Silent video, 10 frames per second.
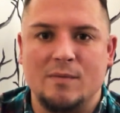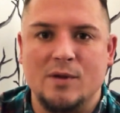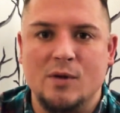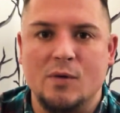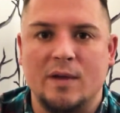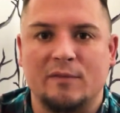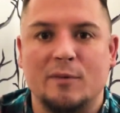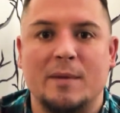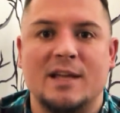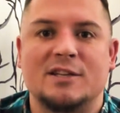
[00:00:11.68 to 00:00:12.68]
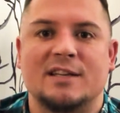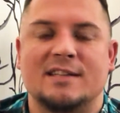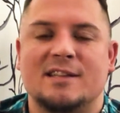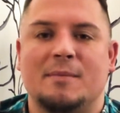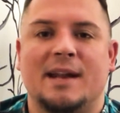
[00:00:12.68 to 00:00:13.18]
new information
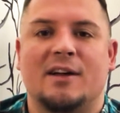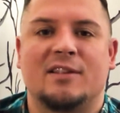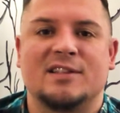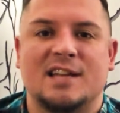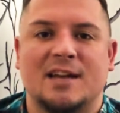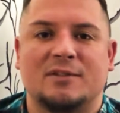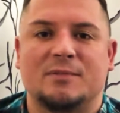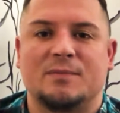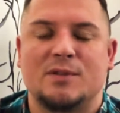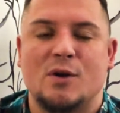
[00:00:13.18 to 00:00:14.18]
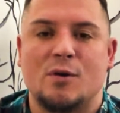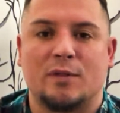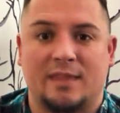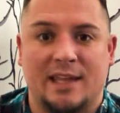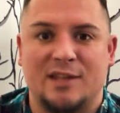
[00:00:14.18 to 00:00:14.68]
is coming out on the channel. So
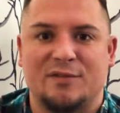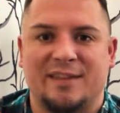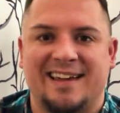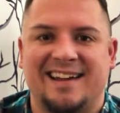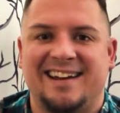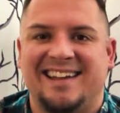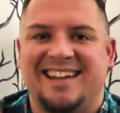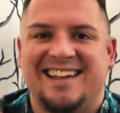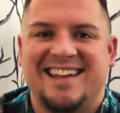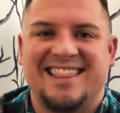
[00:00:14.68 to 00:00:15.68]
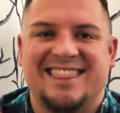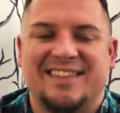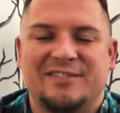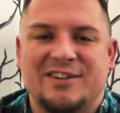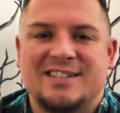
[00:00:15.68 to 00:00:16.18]
thank you for that.
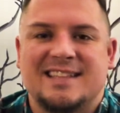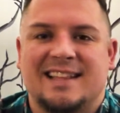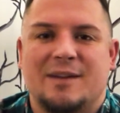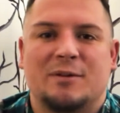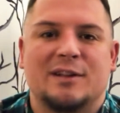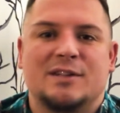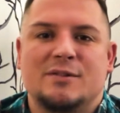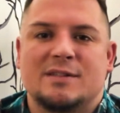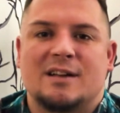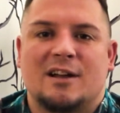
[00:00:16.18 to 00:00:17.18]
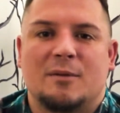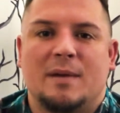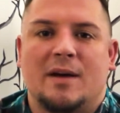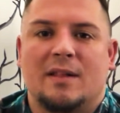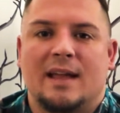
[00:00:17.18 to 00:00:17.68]
The first thing that we're gonna do is talk
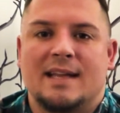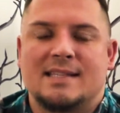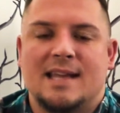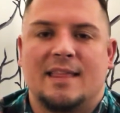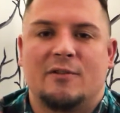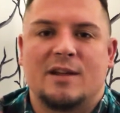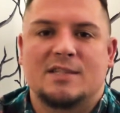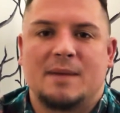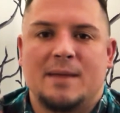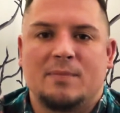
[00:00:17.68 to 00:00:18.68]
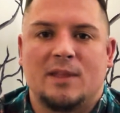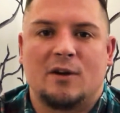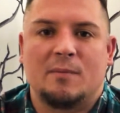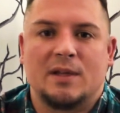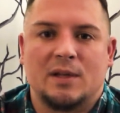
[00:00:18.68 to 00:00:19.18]
about, like I said, that resume. There
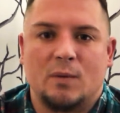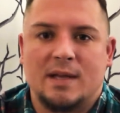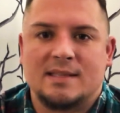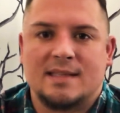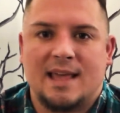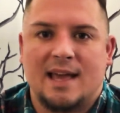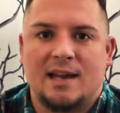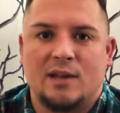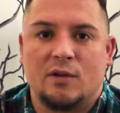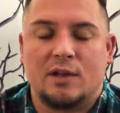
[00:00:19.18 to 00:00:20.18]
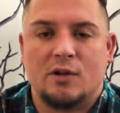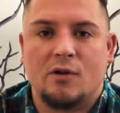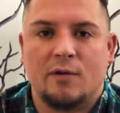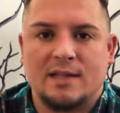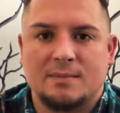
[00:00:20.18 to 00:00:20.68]
are a million ways that you can do
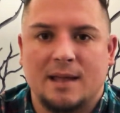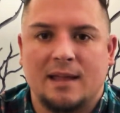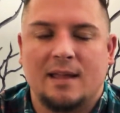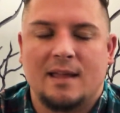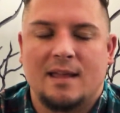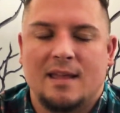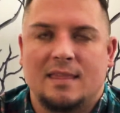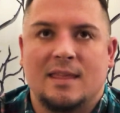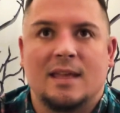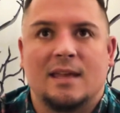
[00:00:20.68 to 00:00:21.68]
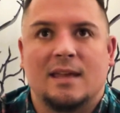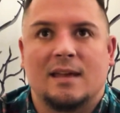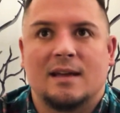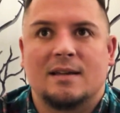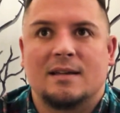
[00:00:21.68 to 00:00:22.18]
a resume.
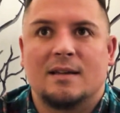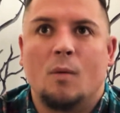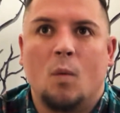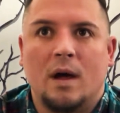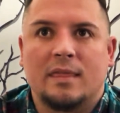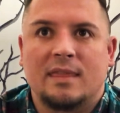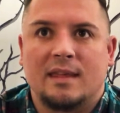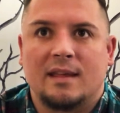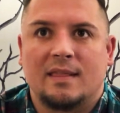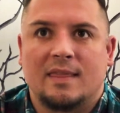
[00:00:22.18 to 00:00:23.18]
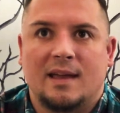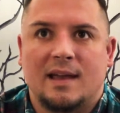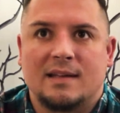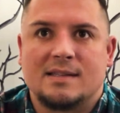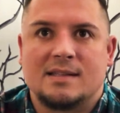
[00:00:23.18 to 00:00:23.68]
The one thing
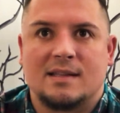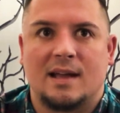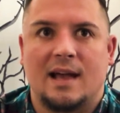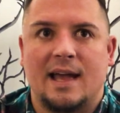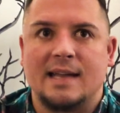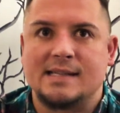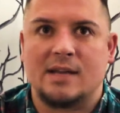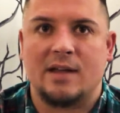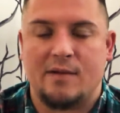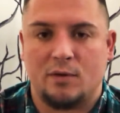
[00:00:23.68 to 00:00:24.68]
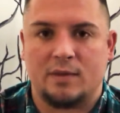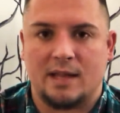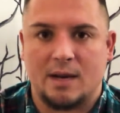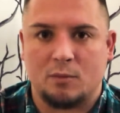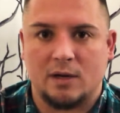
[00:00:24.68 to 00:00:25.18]
that I tell everyone
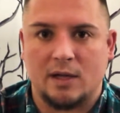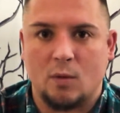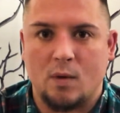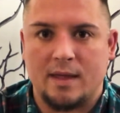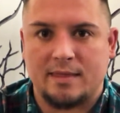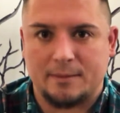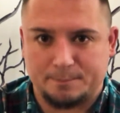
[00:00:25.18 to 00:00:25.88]
that I'm working with